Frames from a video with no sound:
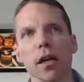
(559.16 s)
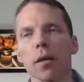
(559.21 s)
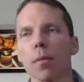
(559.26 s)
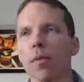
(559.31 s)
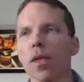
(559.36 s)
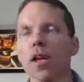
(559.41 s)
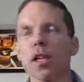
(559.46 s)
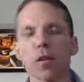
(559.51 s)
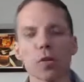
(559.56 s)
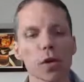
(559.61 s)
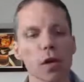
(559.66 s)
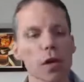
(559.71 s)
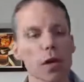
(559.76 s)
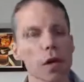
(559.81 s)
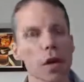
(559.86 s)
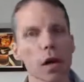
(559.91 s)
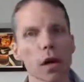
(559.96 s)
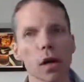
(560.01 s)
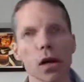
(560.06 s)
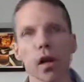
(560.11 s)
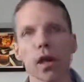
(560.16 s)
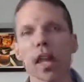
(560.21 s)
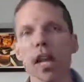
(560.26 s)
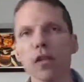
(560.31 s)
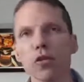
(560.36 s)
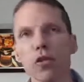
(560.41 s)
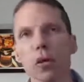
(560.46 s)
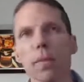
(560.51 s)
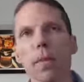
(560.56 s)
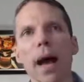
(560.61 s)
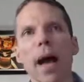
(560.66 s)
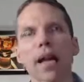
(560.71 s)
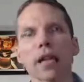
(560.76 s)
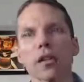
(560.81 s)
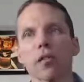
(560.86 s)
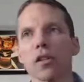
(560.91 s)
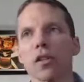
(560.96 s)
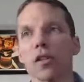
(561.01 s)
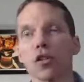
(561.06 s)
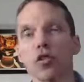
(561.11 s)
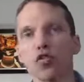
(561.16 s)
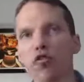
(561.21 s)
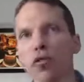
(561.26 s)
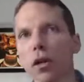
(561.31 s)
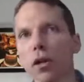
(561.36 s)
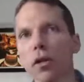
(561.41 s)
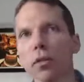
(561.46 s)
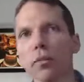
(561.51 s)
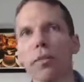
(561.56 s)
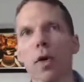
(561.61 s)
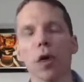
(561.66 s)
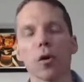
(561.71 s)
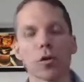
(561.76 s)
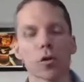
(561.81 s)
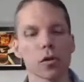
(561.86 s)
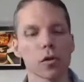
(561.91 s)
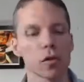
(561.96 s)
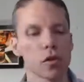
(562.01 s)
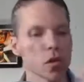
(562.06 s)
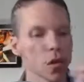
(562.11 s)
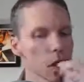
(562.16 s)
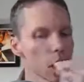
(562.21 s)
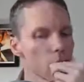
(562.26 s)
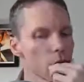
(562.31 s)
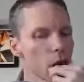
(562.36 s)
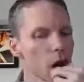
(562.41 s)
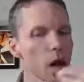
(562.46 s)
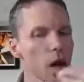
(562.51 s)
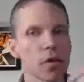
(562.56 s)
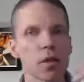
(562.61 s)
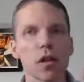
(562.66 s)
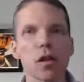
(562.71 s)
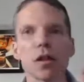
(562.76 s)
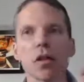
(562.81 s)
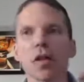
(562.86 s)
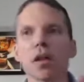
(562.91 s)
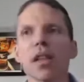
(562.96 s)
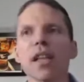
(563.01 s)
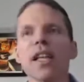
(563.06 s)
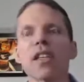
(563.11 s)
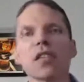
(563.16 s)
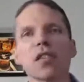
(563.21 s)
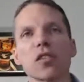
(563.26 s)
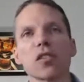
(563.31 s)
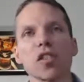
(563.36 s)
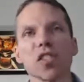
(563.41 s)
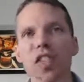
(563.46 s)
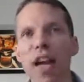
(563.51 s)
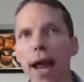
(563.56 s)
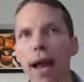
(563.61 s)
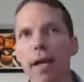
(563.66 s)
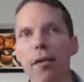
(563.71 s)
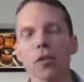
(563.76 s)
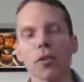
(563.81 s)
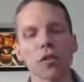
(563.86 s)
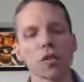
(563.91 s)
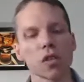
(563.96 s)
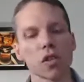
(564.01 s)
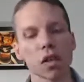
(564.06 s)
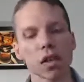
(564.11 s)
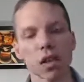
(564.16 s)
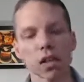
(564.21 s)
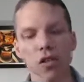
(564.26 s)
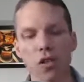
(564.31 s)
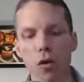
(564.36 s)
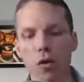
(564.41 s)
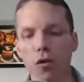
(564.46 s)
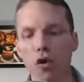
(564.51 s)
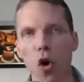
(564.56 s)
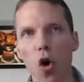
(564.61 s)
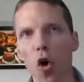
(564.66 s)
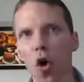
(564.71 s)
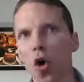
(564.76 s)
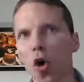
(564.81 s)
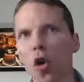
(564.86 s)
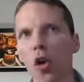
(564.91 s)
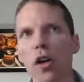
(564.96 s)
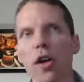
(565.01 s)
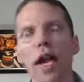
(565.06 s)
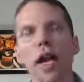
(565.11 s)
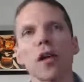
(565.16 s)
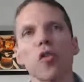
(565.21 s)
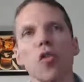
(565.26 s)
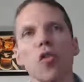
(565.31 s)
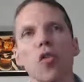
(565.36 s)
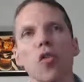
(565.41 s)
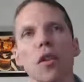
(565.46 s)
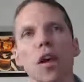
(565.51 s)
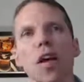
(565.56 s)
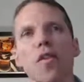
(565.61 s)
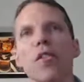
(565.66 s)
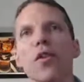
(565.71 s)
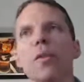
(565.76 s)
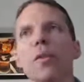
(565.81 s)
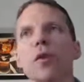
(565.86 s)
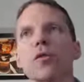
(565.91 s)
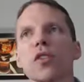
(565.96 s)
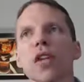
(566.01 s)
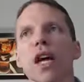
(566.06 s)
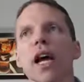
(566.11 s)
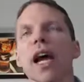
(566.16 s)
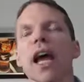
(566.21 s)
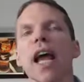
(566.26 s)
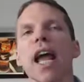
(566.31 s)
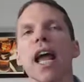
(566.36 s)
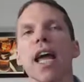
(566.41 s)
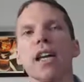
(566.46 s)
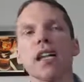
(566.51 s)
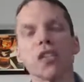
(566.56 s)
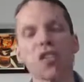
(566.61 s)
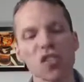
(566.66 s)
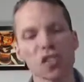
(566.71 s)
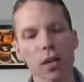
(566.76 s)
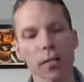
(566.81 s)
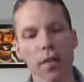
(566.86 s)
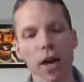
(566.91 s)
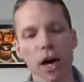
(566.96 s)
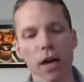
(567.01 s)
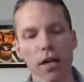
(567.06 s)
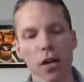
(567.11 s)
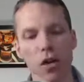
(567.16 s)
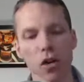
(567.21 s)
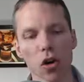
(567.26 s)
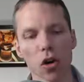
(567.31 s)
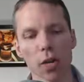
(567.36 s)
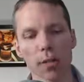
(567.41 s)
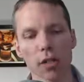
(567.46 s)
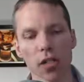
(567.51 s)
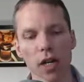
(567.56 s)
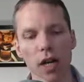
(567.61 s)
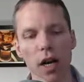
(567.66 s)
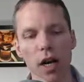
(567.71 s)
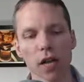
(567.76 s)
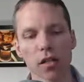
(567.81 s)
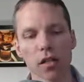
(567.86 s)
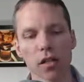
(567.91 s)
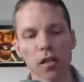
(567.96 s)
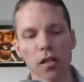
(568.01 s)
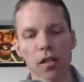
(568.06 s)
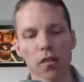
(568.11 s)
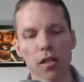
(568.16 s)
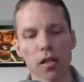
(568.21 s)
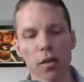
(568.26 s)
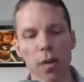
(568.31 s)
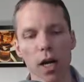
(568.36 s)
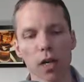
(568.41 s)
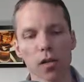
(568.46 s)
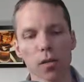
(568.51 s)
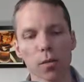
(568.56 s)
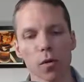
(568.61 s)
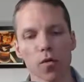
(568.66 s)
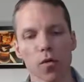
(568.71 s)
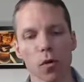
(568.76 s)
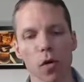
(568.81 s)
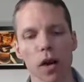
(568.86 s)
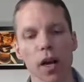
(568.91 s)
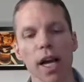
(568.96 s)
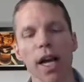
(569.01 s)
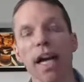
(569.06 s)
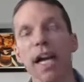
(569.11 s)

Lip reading: things with electric batteries, drill motors, the list, Sanders, the list goes on and on of the most heinous demonic garbage that ISIS is responsible for.